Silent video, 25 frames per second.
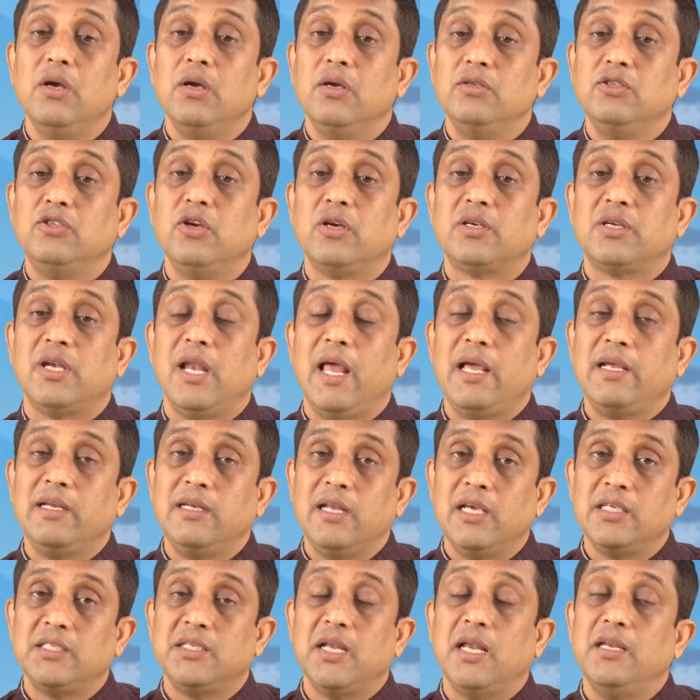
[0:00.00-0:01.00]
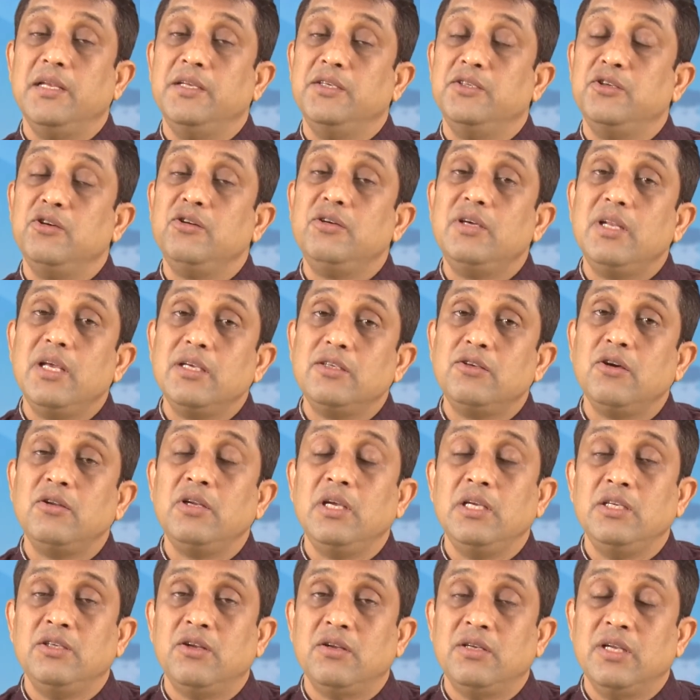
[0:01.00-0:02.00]
Just like national integration,
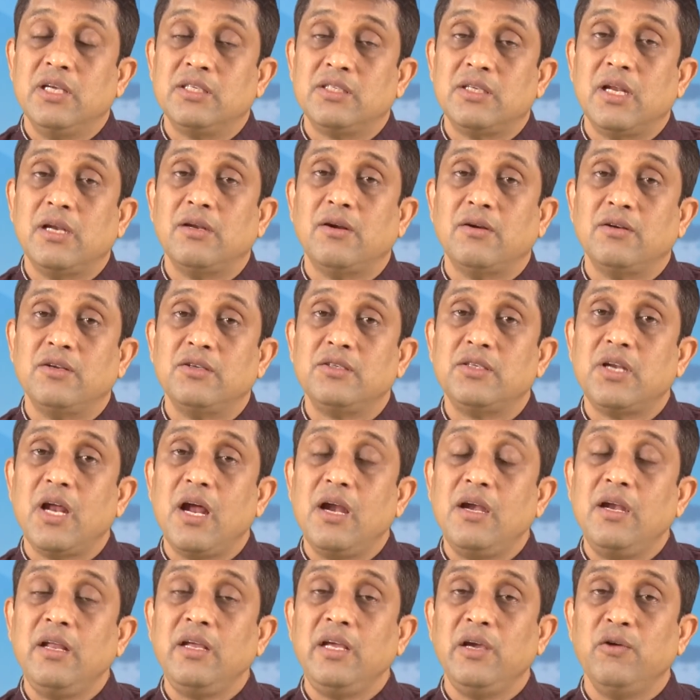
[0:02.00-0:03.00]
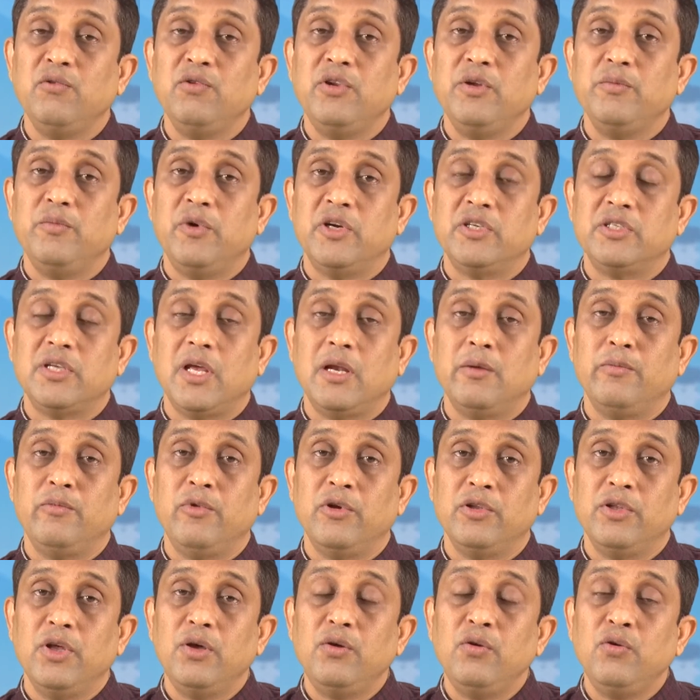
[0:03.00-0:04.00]
international understanding, universal
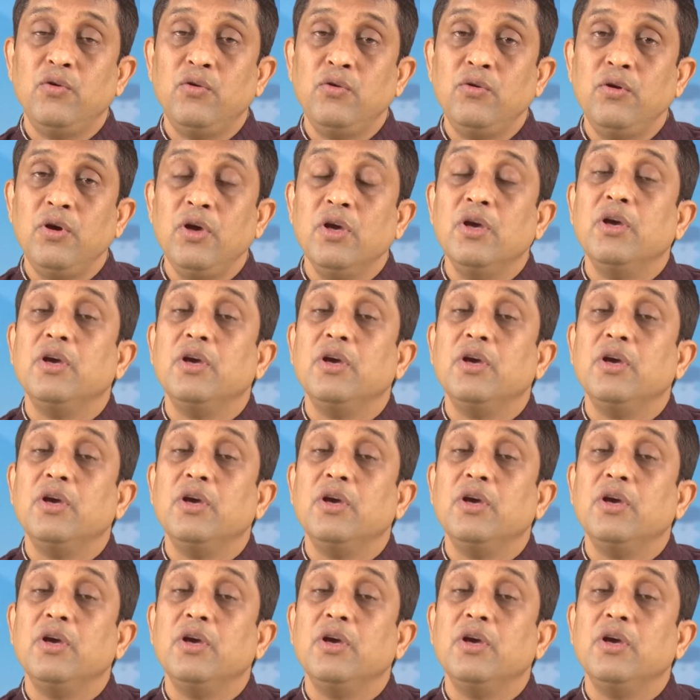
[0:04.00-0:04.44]
brotherhood,